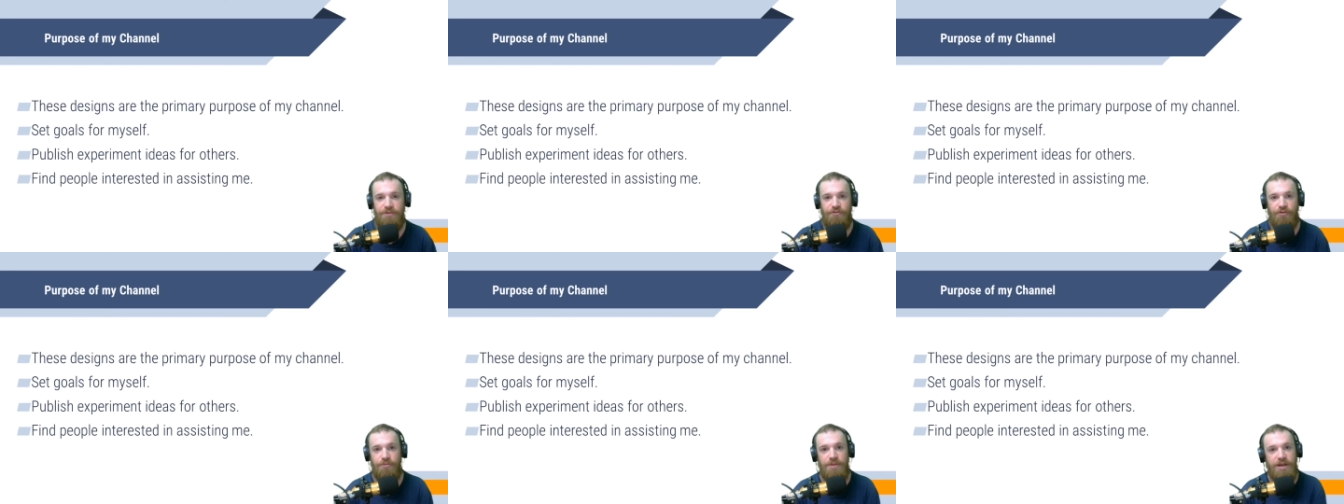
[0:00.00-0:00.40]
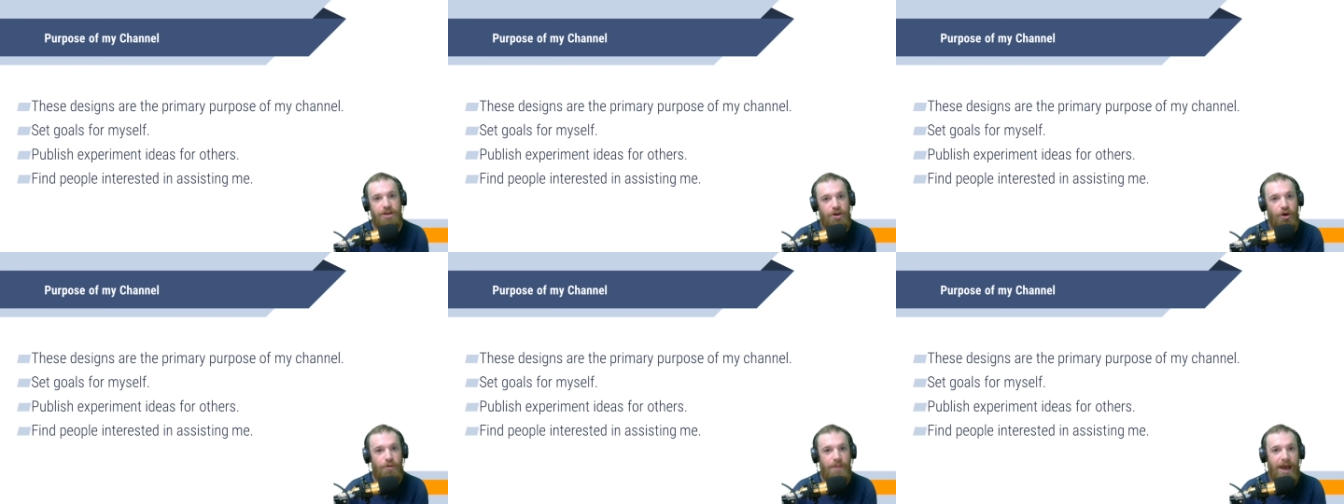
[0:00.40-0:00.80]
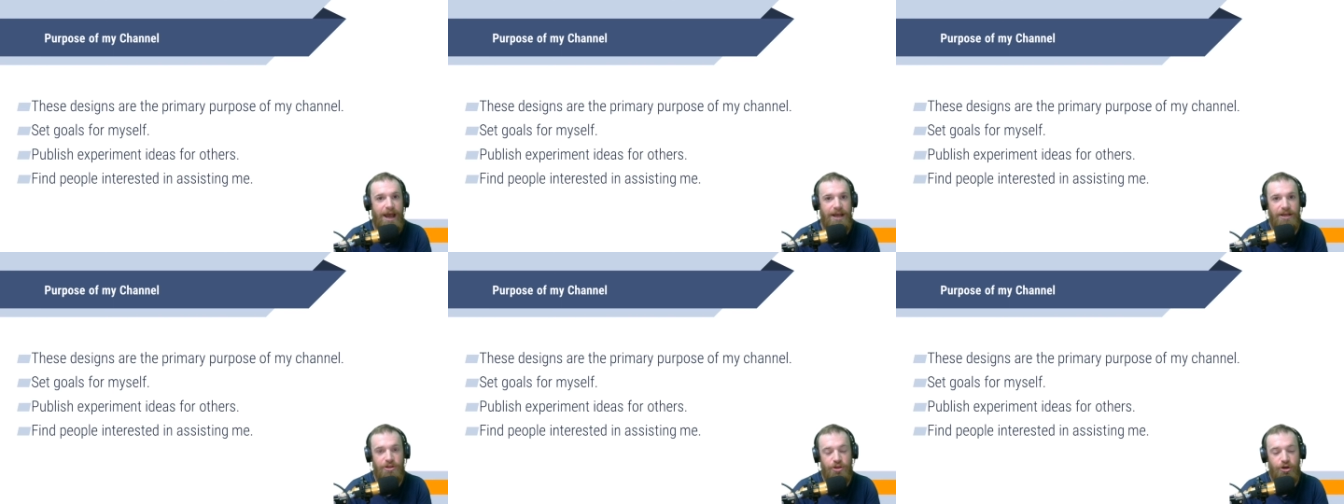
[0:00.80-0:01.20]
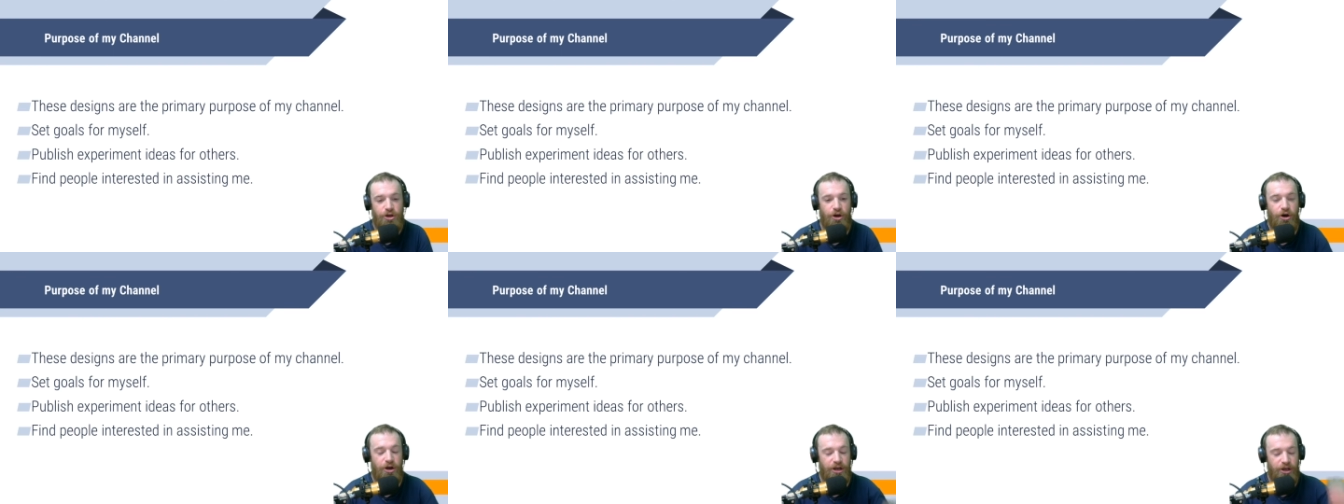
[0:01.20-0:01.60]
for me to go back and look
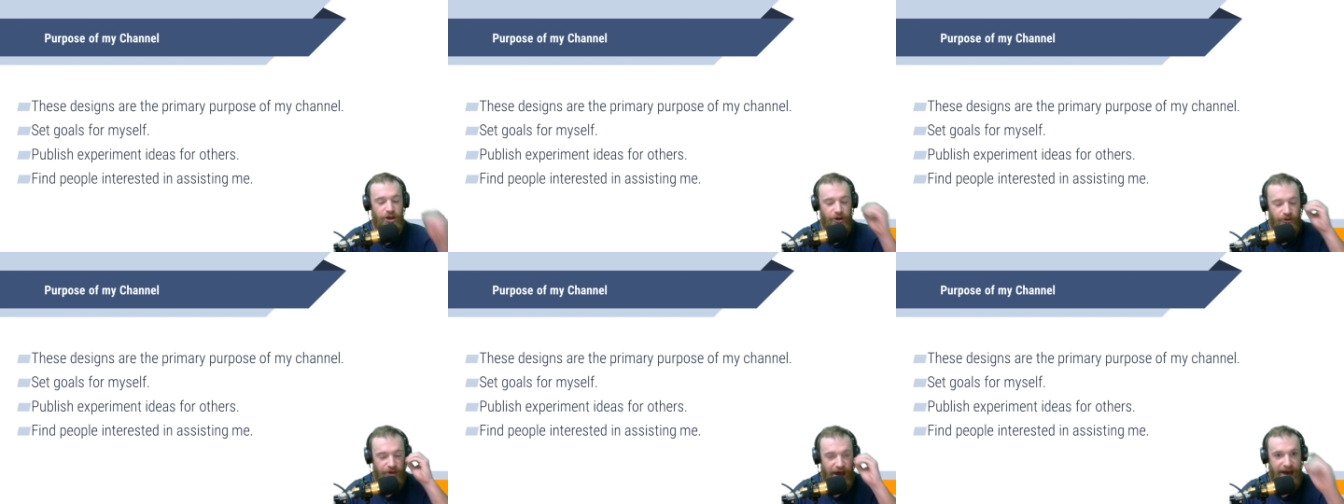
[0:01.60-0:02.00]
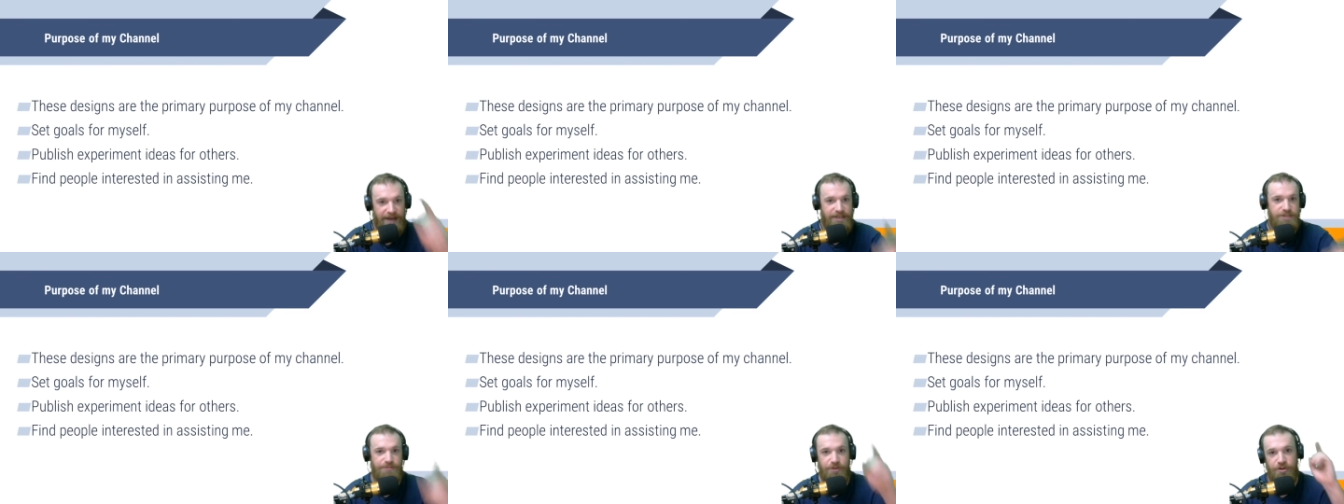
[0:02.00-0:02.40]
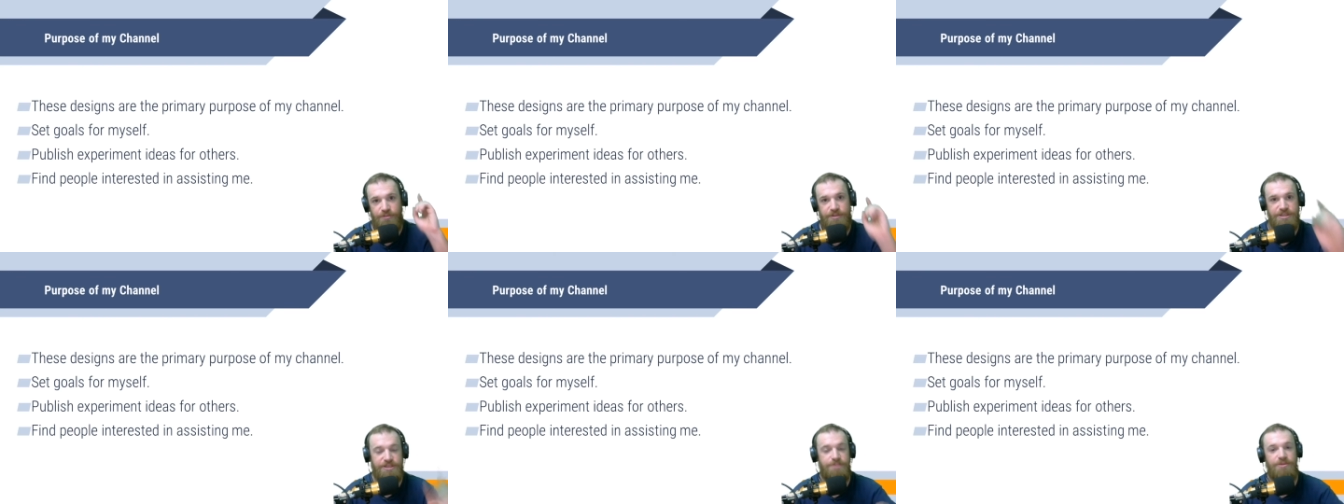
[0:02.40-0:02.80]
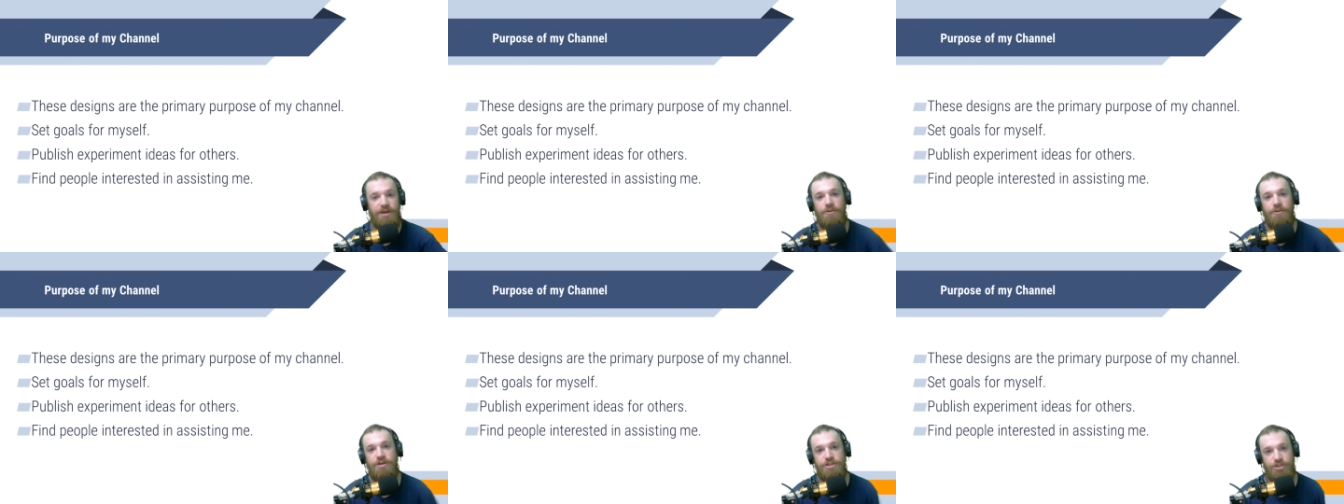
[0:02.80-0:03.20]
on and go, that experiment's something
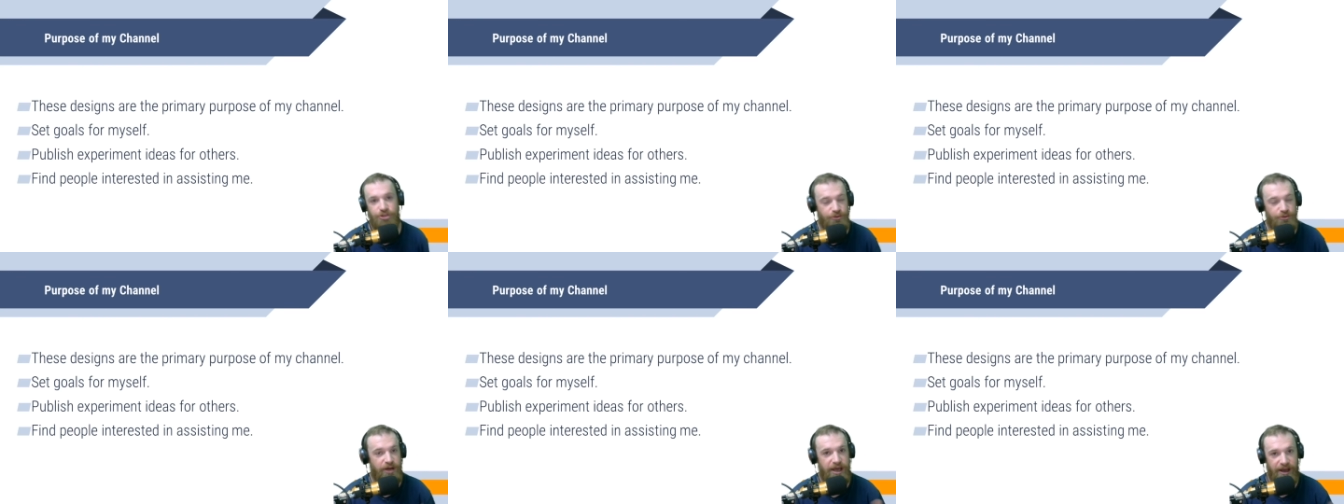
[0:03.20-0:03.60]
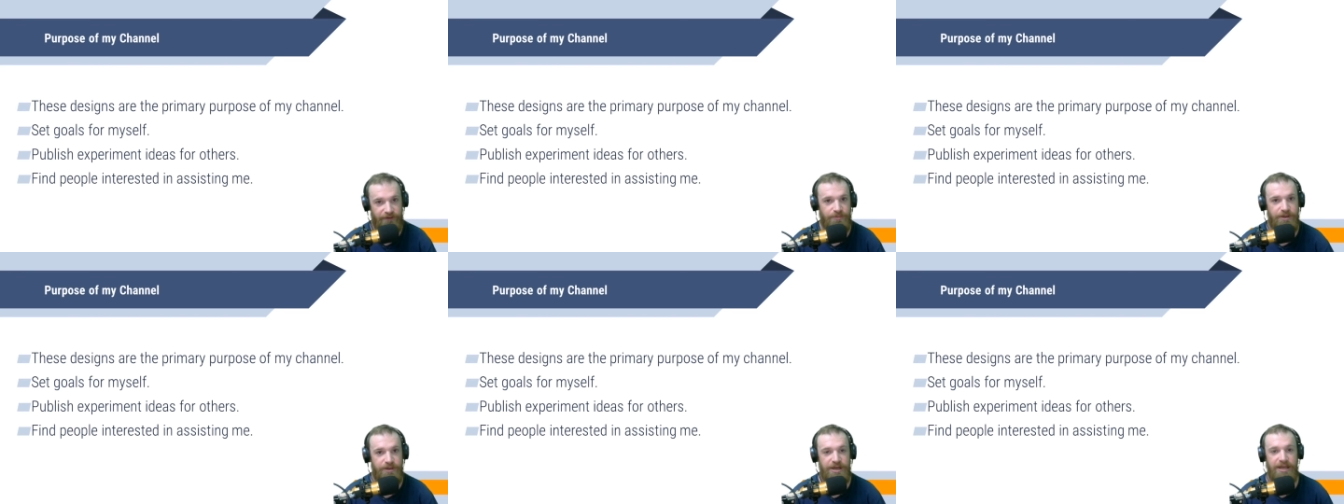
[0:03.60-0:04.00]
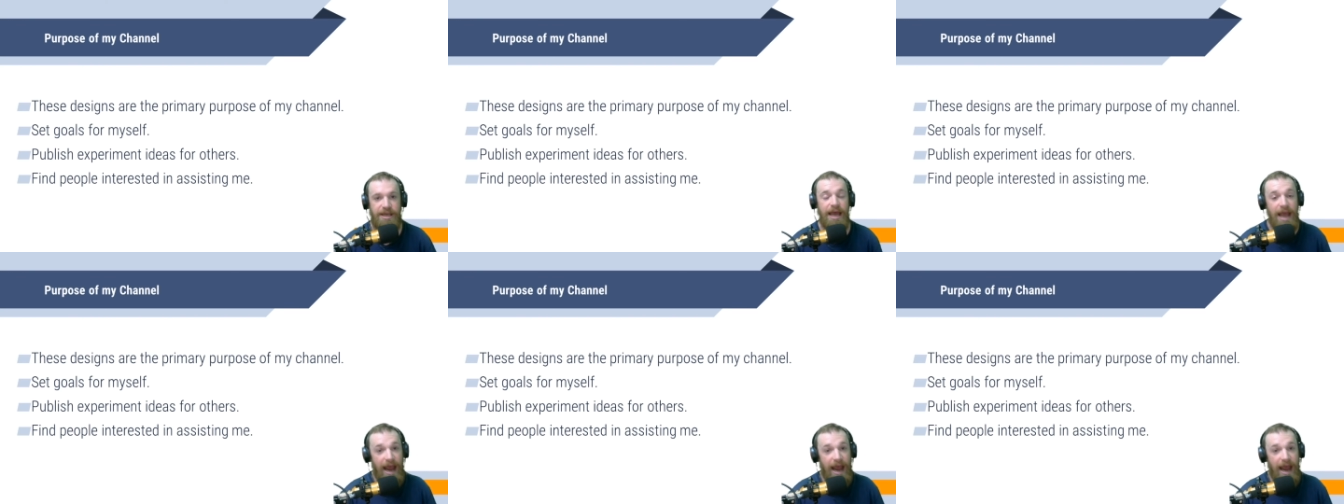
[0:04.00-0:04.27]
I want to do when I have the money